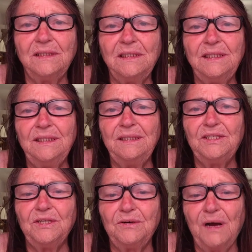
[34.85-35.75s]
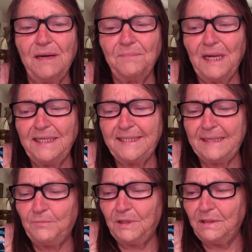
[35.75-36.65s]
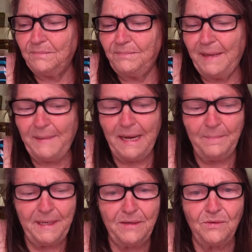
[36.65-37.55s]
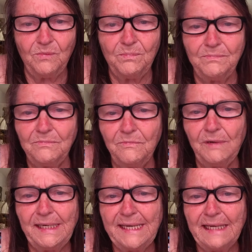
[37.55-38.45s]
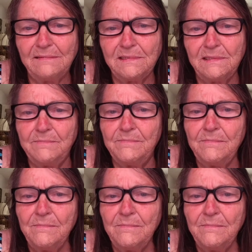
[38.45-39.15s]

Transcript: and so I said, well, maybe I better write down some